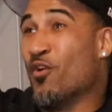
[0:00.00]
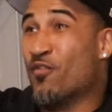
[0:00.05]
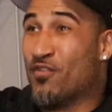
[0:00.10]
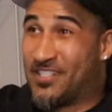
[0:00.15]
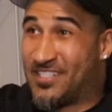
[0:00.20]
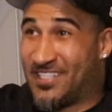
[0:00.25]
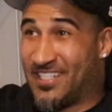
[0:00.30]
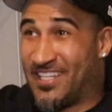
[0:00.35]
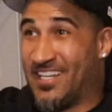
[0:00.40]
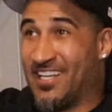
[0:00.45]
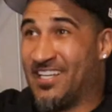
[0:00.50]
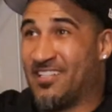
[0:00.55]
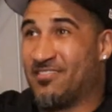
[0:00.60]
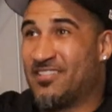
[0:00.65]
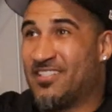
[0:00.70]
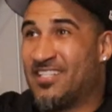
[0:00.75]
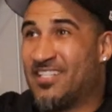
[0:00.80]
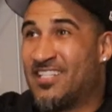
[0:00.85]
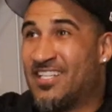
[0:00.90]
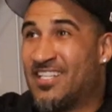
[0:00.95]
overtime.
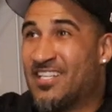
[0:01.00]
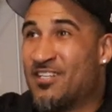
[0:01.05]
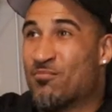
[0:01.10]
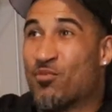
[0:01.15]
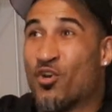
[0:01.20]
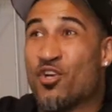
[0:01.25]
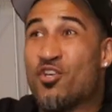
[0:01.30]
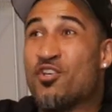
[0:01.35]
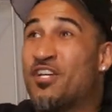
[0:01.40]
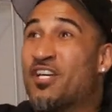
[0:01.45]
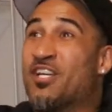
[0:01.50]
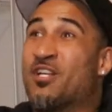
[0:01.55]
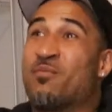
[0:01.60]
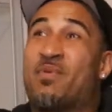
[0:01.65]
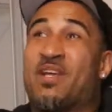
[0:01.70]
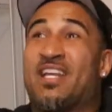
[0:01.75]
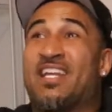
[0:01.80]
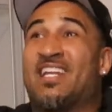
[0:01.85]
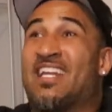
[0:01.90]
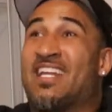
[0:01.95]
Bro, you could
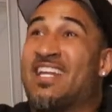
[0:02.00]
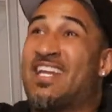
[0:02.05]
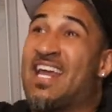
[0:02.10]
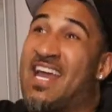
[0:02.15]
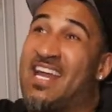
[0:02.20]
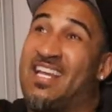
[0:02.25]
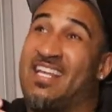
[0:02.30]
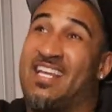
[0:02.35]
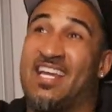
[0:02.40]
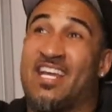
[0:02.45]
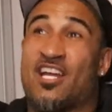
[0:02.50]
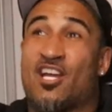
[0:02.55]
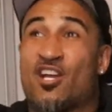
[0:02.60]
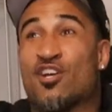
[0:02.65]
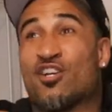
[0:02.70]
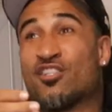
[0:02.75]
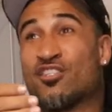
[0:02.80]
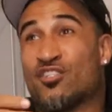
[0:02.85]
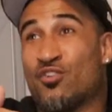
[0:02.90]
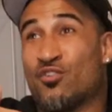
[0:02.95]
have been in the Natty at
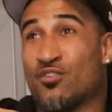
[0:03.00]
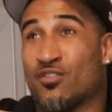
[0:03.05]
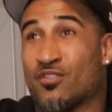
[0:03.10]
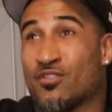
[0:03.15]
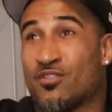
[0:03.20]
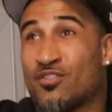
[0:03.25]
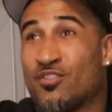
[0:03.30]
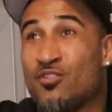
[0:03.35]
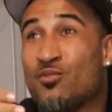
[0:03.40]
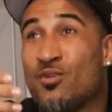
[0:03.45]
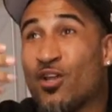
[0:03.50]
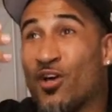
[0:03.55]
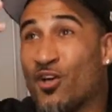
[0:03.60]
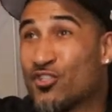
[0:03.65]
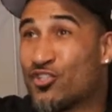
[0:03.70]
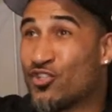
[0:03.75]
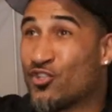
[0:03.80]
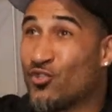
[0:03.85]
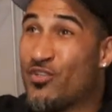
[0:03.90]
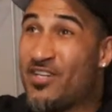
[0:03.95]
Arizona. You
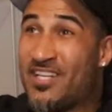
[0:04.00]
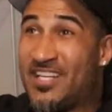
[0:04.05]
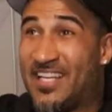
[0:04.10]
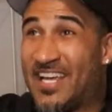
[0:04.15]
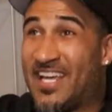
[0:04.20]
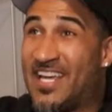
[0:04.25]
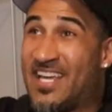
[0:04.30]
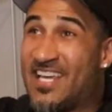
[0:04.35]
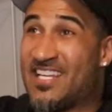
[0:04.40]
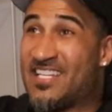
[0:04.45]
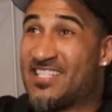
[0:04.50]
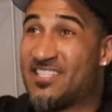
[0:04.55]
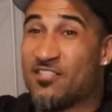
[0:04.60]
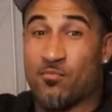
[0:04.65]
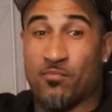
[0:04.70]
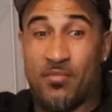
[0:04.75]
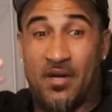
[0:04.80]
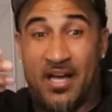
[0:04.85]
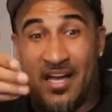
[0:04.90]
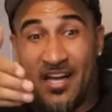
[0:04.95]
lost three games
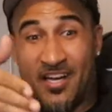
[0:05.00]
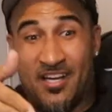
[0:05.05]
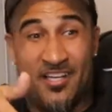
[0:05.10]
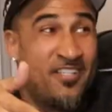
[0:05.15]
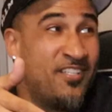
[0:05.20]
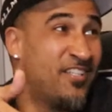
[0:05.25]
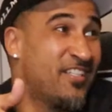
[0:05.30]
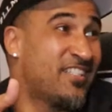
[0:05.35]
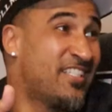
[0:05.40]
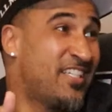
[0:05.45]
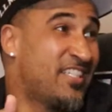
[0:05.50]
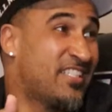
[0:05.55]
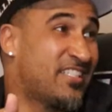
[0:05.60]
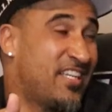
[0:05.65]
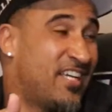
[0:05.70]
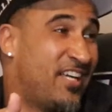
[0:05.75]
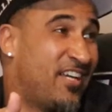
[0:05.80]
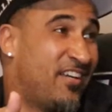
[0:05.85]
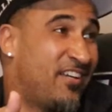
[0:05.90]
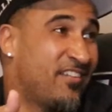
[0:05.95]
by under a
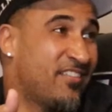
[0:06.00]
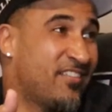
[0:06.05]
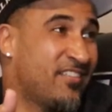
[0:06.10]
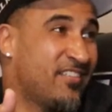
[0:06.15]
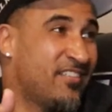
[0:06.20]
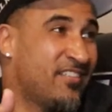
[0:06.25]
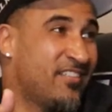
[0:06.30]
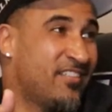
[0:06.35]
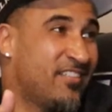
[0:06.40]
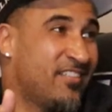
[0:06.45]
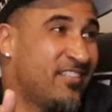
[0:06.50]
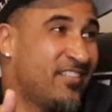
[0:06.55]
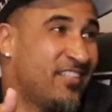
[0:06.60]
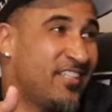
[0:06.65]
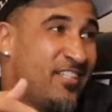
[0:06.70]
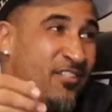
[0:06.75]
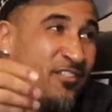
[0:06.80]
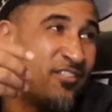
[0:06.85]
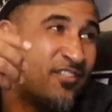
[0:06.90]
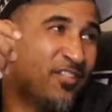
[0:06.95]
touchdown.
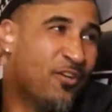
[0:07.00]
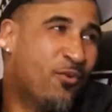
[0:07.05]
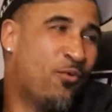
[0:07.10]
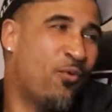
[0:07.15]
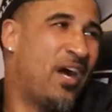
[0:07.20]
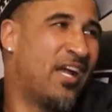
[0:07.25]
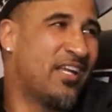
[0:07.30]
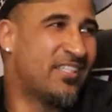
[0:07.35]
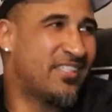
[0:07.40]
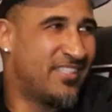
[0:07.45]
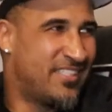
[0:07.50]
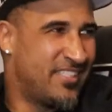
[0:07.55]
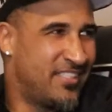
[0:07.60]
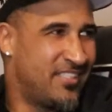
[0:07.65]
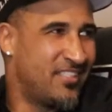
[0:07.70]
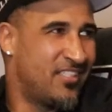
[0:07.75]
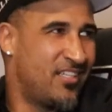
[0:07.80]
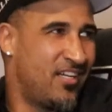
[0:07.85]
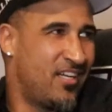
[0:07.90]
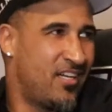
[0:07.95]
You took
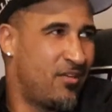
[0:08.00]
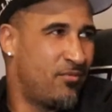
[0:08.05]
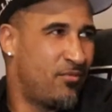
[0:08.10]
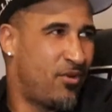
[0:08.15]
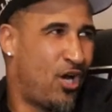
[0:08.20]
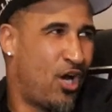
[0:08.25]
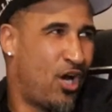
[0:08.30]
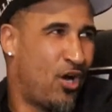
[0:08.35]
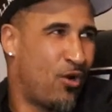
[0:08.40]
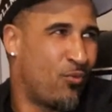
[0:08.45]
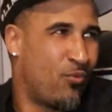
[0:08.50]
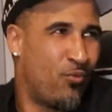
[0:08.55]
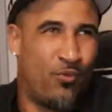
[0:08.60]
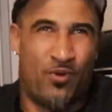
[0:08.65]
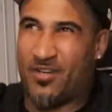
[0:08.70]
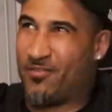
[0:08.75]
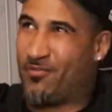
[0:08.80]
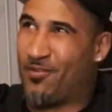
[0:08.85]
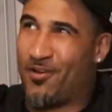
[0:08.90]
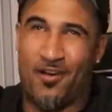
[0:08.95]
Washington job, or
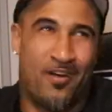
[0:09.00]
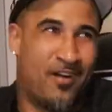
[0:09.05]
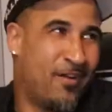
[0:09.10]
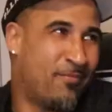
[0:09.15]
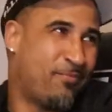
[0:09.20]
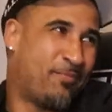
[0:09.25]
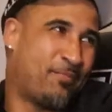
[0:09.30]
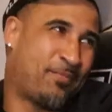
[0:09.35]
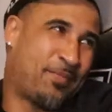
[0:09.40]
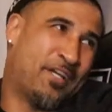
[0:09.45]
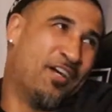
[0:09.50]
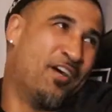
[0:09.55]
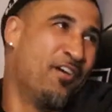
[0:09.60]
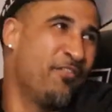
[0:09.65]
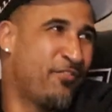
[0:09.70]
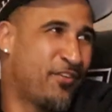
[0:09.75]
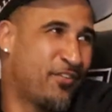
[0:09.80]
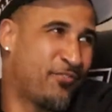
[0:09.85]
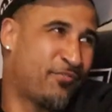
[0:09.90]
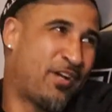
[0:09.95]
one of our
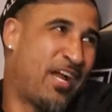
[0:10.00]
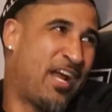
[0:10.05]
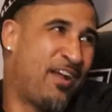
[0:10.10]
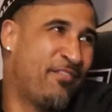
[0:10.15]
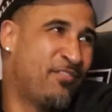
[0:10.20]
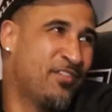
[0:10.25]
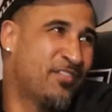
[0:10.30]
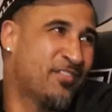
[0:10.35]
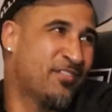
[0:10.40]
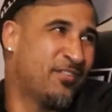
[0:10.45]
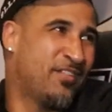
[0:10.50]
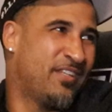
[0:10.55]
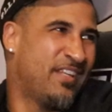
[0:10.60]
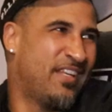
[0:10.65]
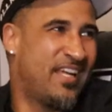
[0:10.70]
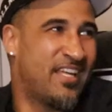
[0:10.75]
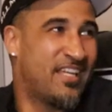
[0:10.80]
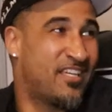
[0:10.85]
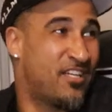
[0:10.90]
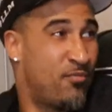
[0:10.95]
conference rivals.
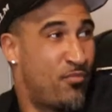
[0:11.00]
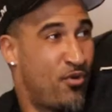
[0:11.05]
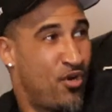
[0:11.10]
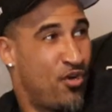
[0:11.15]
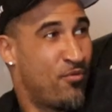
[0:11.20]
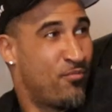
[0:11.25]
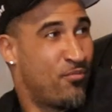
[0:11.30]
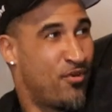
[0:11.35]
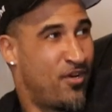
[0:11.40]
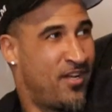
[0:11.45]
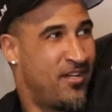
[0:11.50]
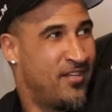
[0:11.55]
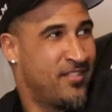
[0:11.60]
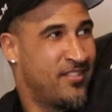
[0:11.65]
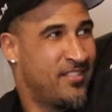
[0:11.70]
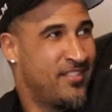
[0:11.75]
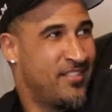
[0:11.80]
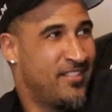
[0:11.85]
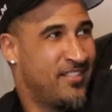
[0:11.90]
Like, come on, bro.